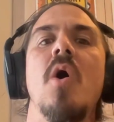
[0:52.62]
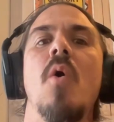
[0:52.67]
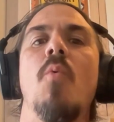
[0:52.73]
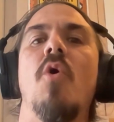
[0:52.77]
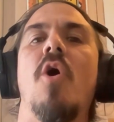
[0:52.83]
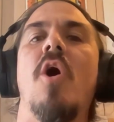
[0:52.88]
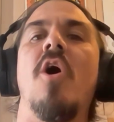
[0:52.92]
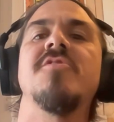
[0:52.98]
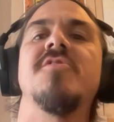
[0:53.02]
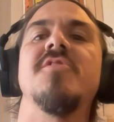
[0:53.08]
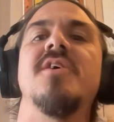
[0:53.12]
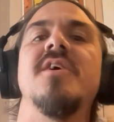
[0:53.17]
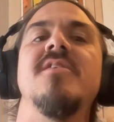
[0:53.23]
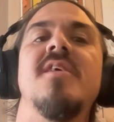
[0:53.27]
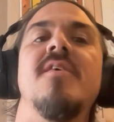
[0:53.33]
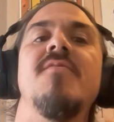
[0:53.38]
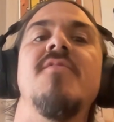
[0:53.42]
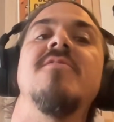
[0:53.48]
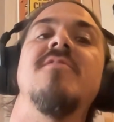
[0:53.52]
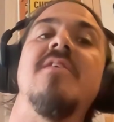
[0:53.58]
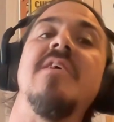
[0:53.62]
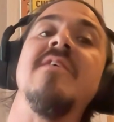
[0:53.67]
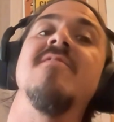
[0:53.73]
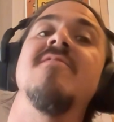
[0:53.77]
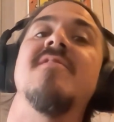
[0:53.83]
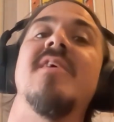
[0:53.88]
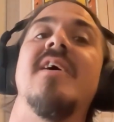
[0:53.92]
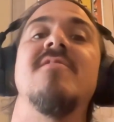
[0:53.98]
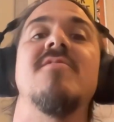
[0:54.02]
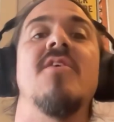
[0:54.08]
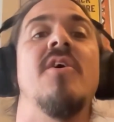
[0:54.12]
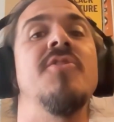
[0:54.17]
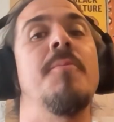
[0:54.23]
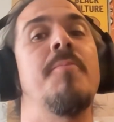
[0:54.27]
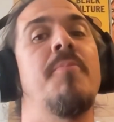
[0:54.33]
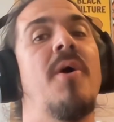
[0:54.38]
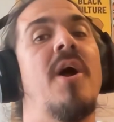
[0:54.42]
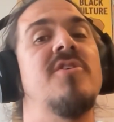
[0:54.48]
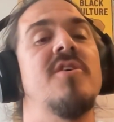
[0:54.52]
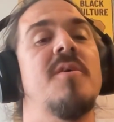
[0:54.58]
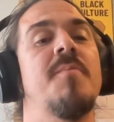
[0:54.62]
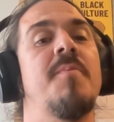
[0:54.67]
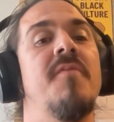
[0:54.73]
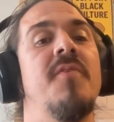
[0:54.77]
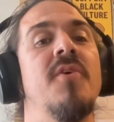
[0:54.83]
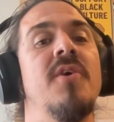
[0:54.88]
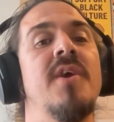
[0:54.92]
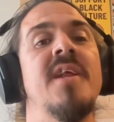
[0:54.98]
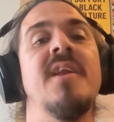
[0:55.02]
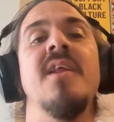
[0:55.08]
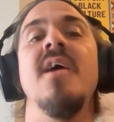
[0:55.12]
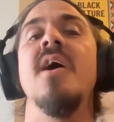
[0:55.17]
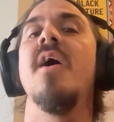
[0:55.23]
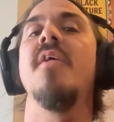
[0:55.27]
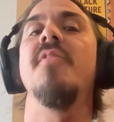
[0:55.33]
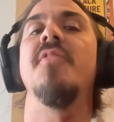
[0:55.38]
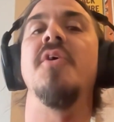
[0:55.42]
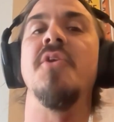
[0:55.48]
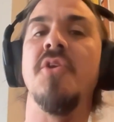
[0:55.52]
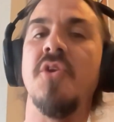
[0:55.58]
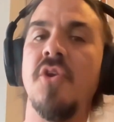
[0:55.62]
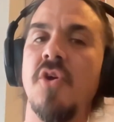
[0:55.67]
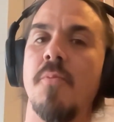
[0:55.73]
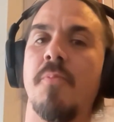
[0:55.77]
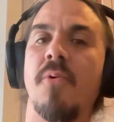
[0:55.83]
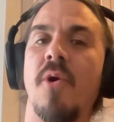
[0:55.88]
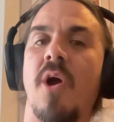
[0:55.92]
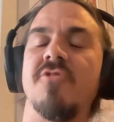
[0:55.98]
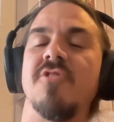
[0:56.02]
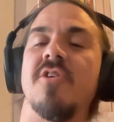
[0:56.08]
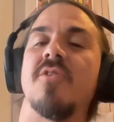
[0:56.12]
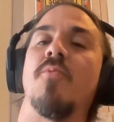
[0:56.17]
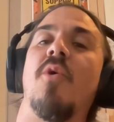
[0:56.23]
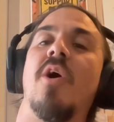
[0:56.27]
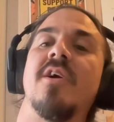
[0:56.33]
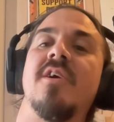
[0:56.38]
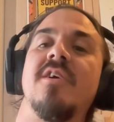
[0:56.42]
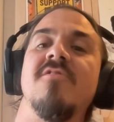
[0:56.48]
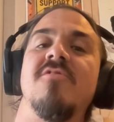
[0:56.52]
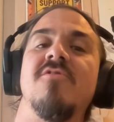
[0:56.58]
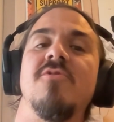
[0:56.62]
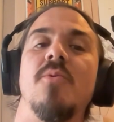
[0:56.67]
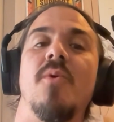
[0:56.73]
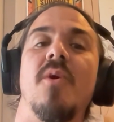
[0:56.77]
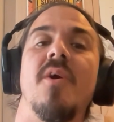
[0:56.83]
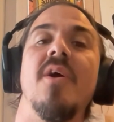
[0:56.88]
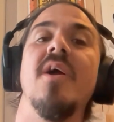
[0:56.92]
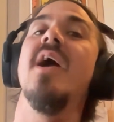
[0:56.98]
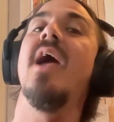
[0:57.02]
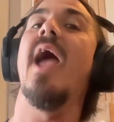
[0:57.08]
We'll also get Divya's insights on the Project Pavilion, the new project walking tour,